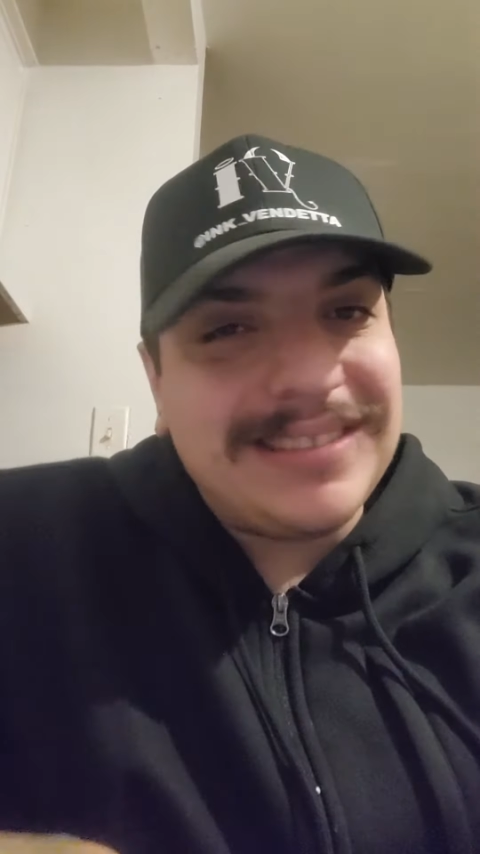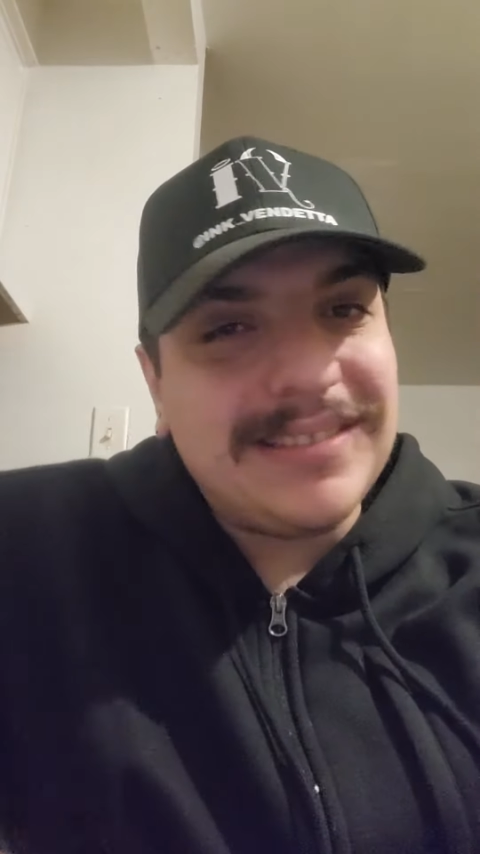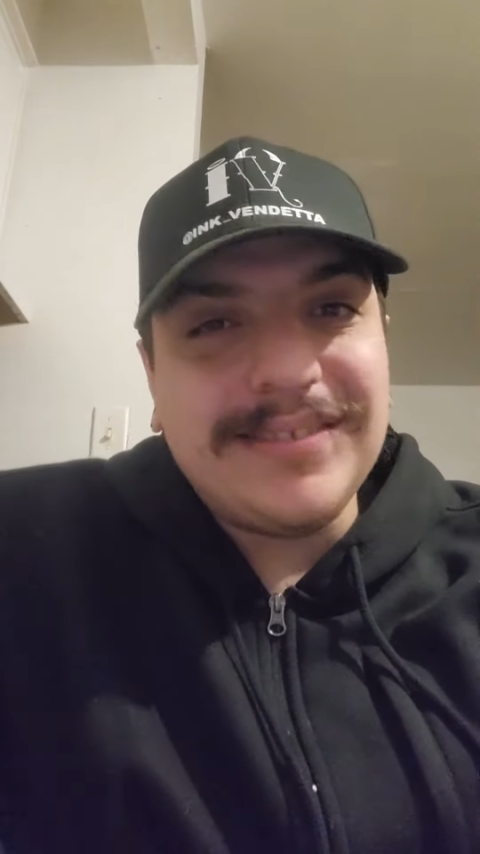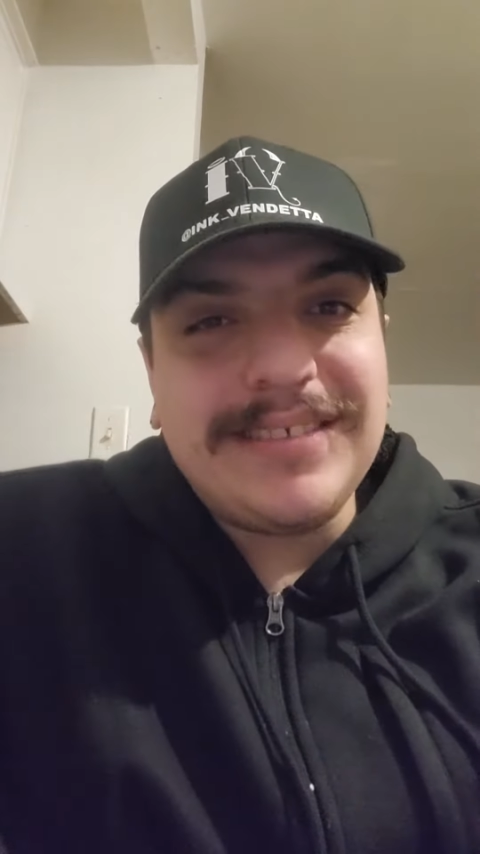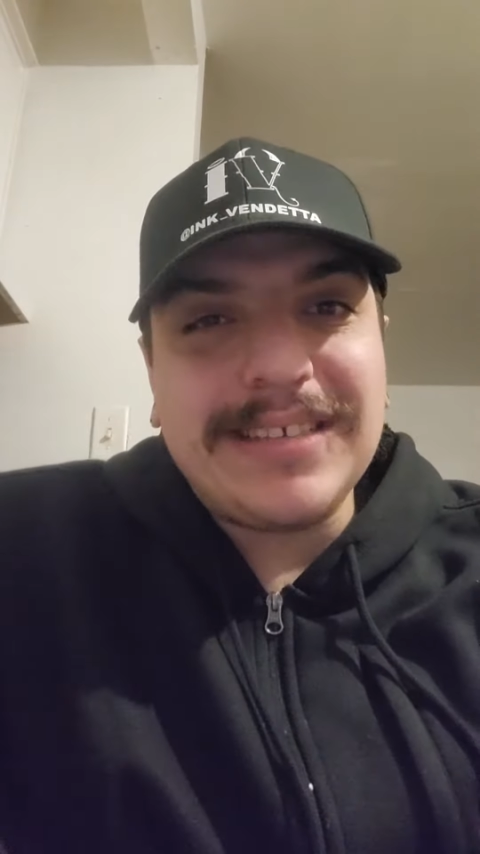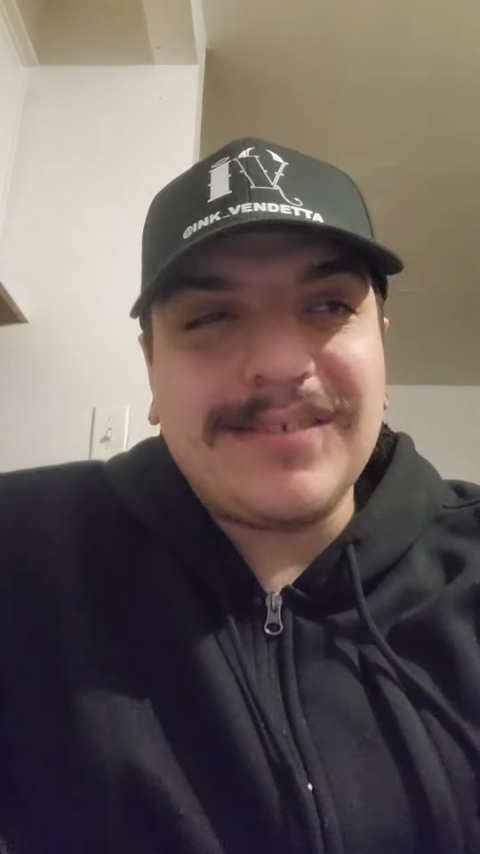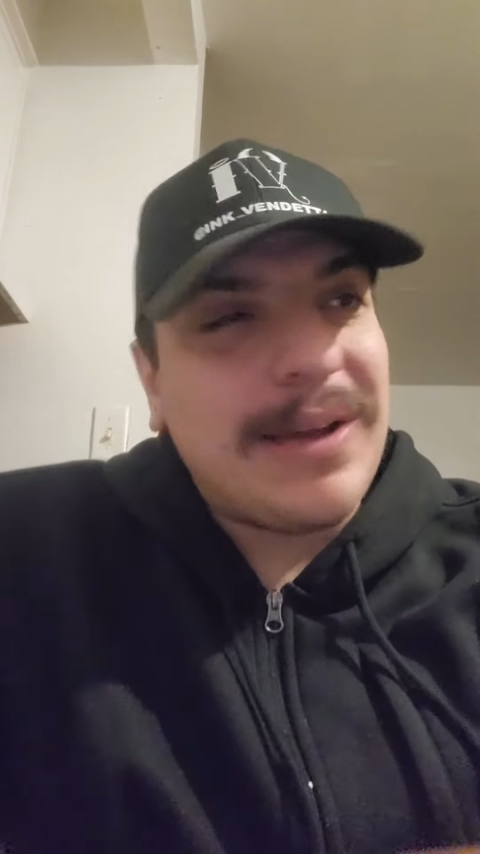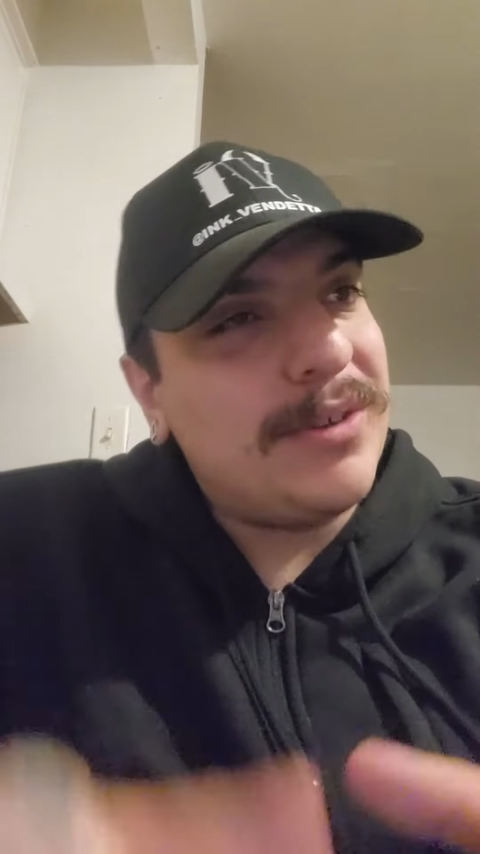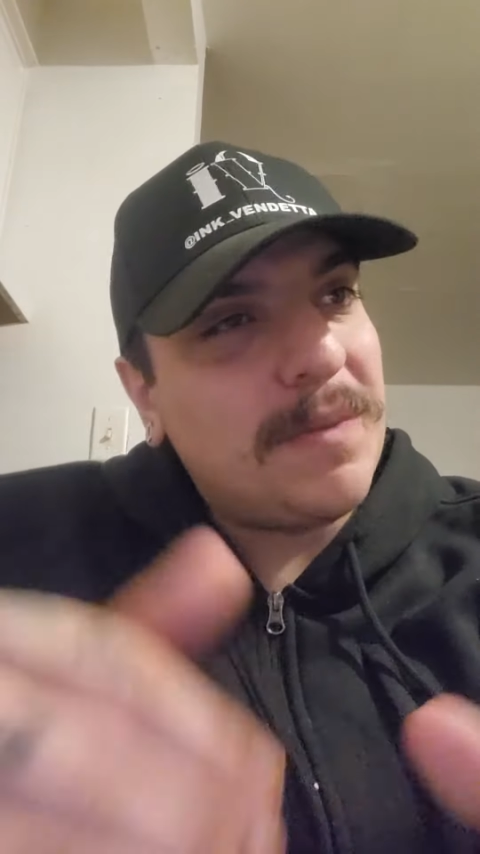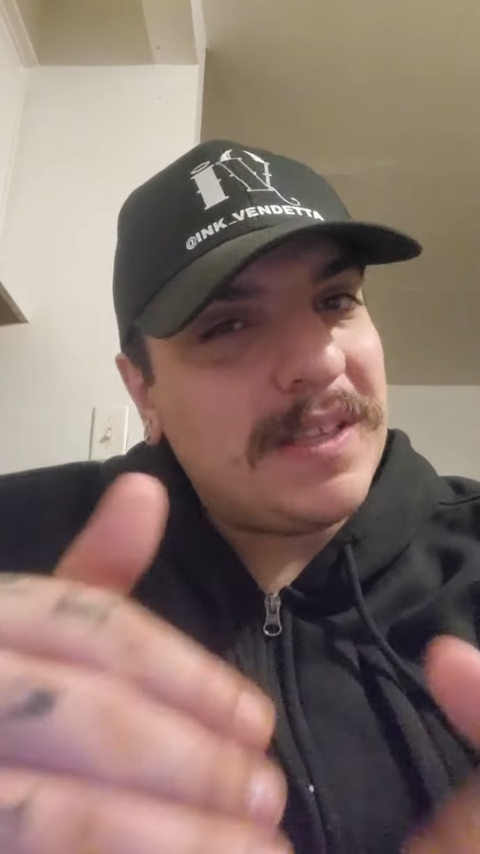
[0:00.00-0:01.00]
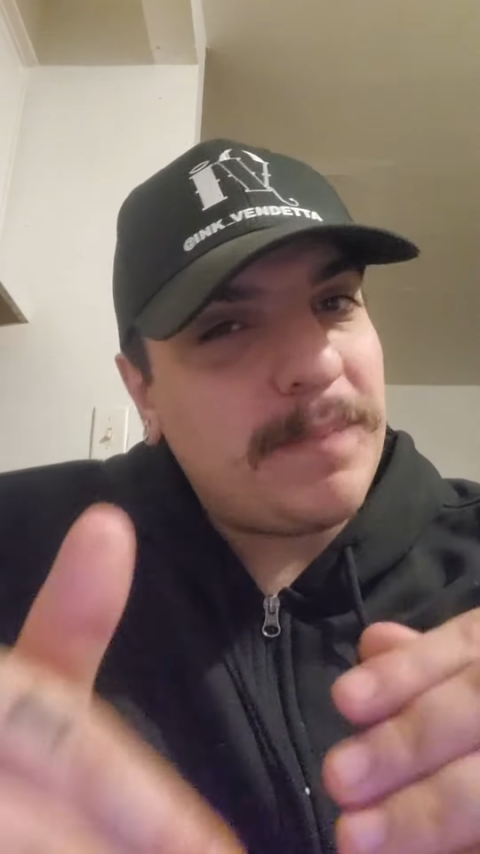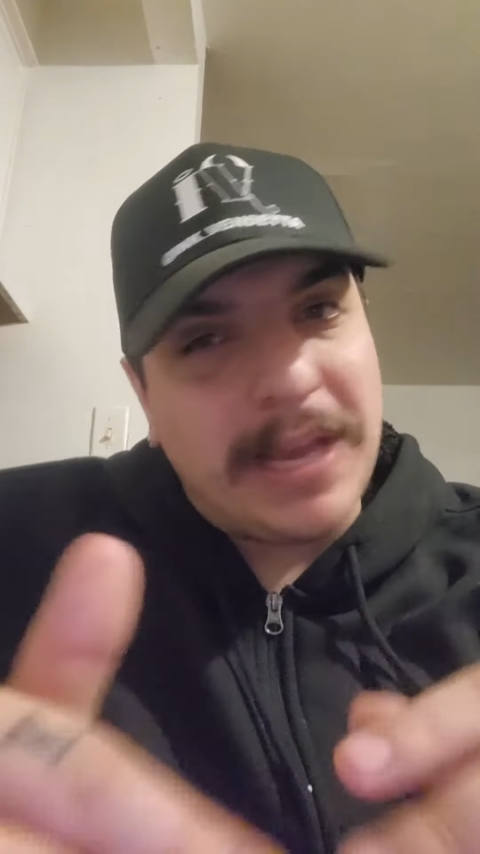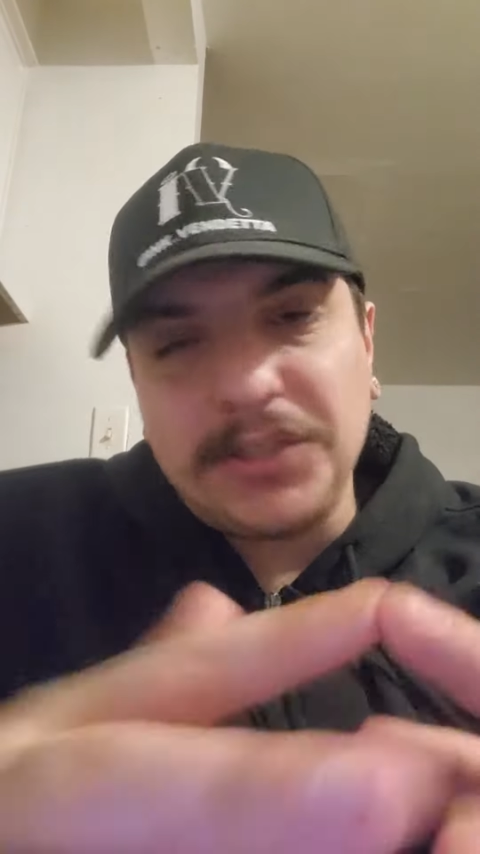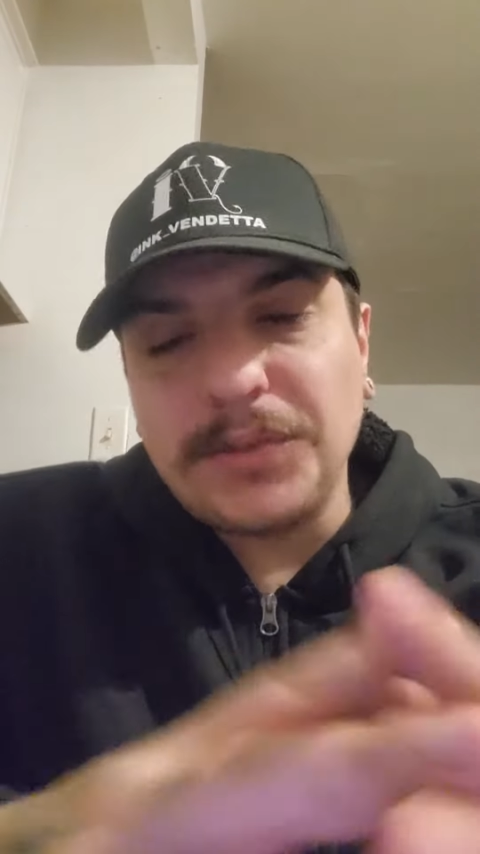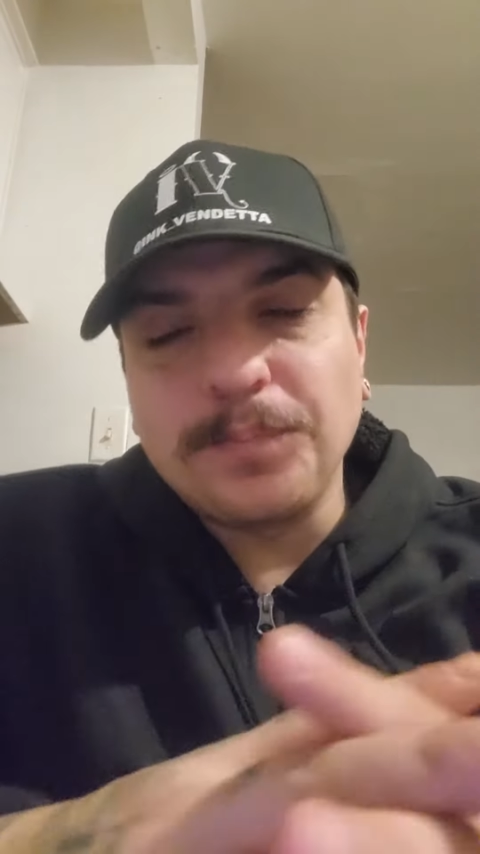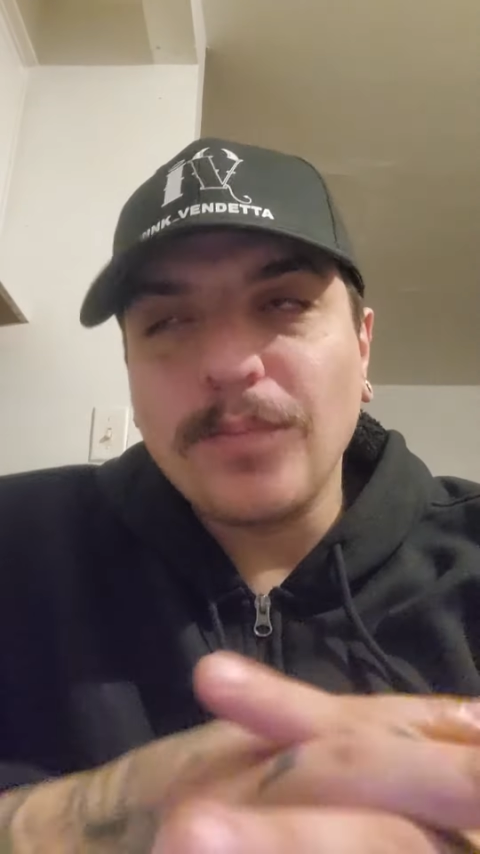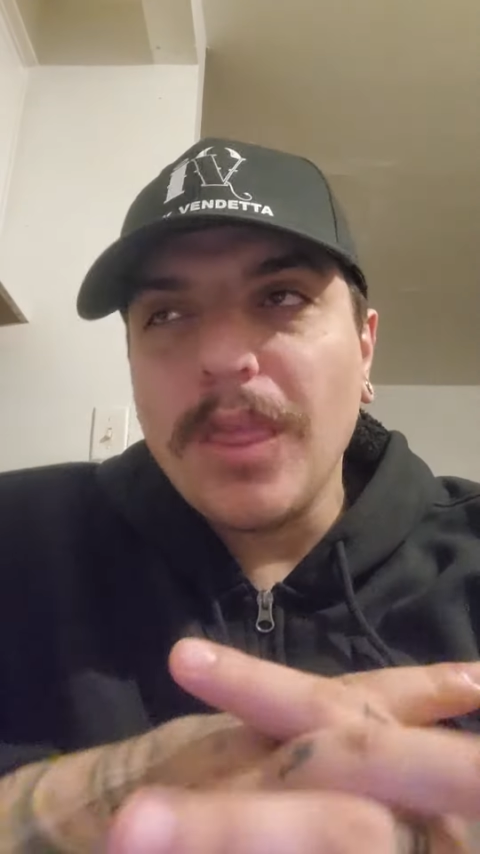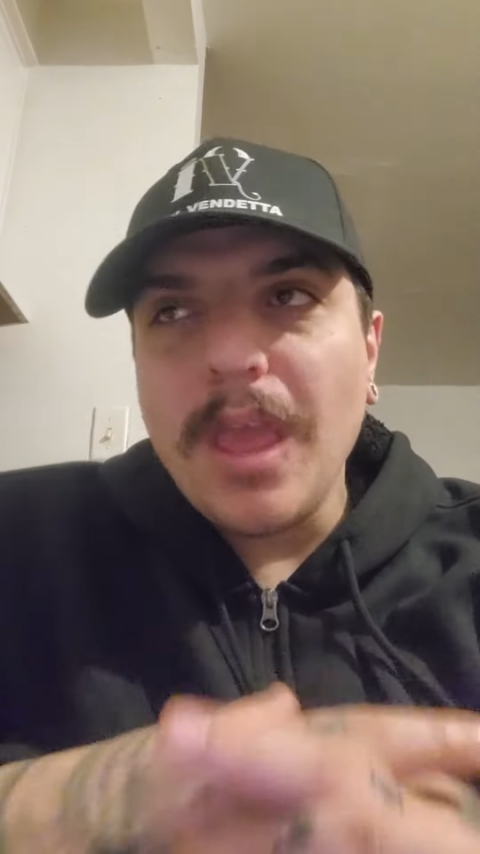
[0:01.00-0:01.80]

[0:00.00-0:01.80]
season 6, it was a bit special.